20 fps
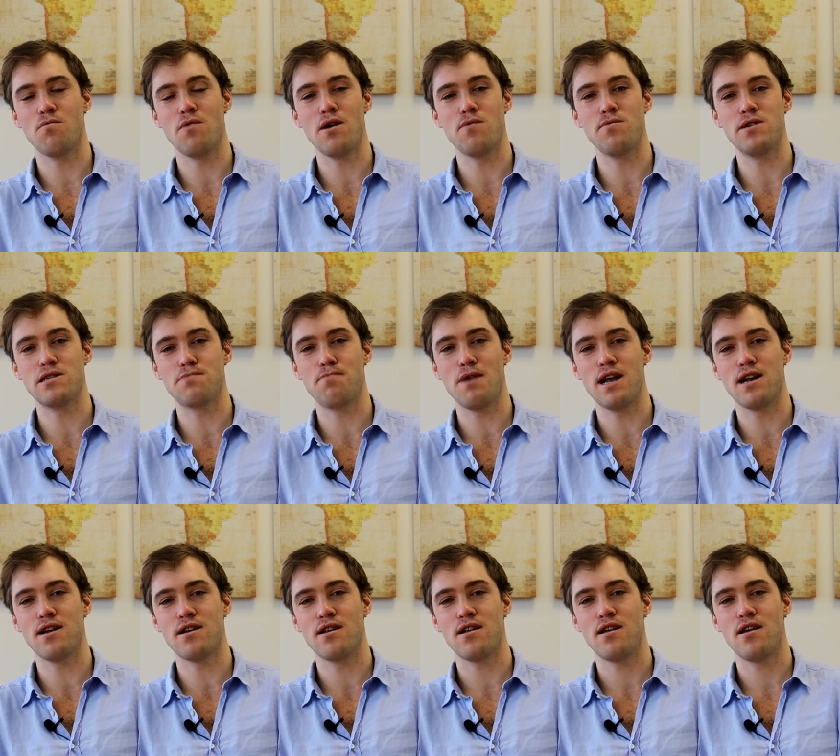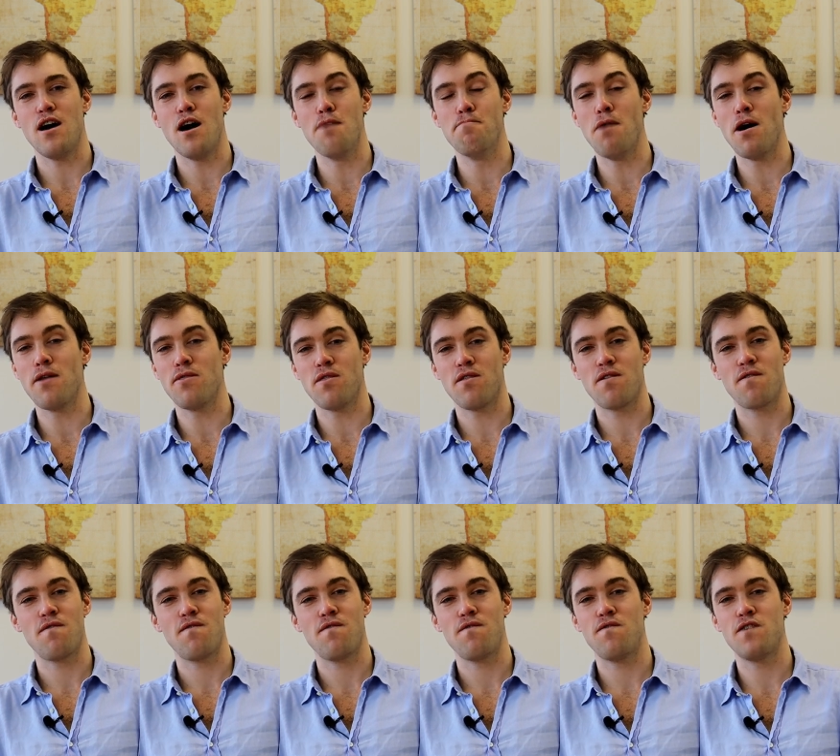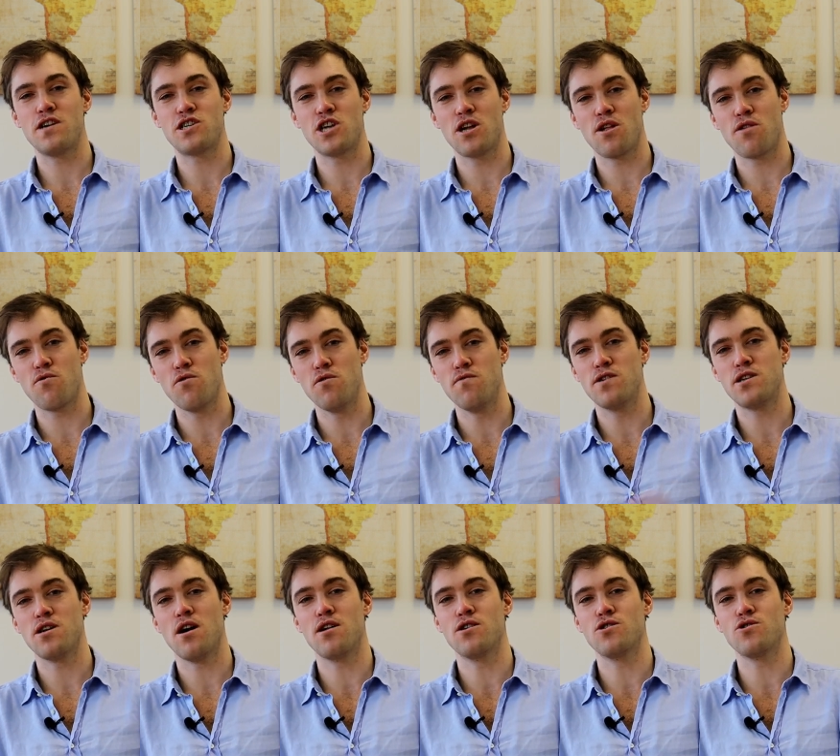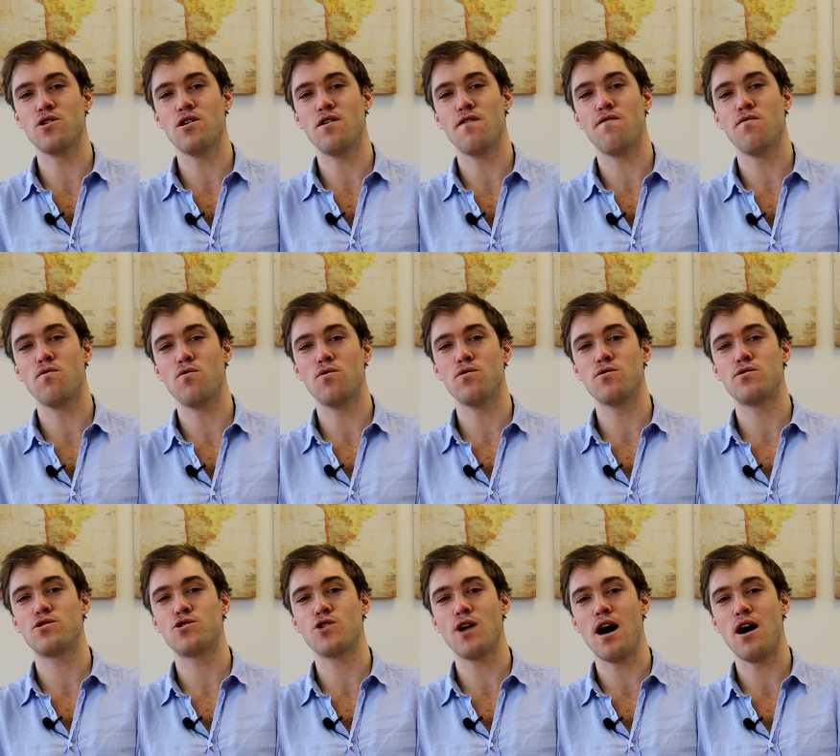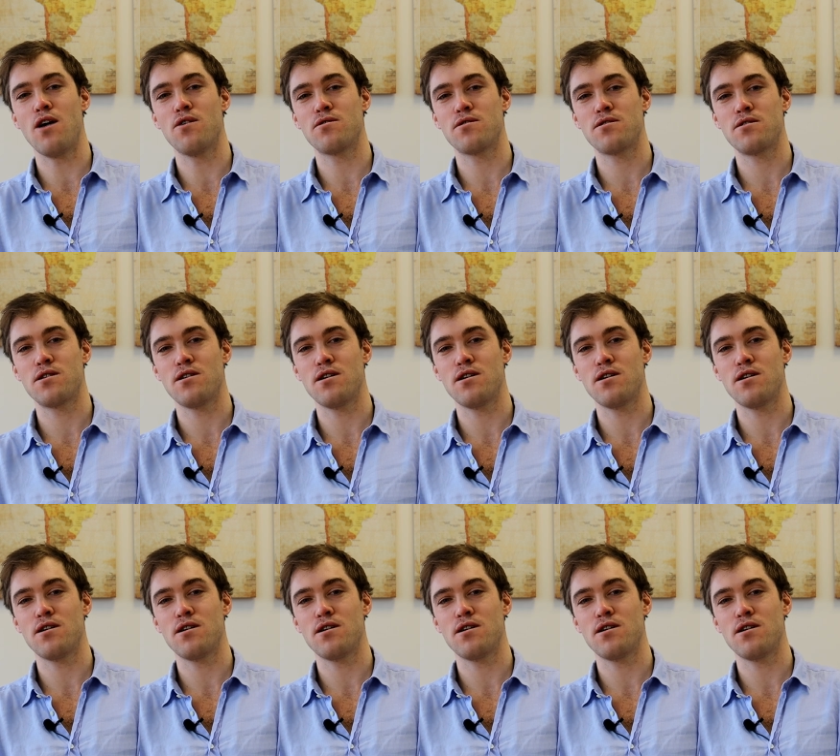where we spent a month fishing through the tundra for trout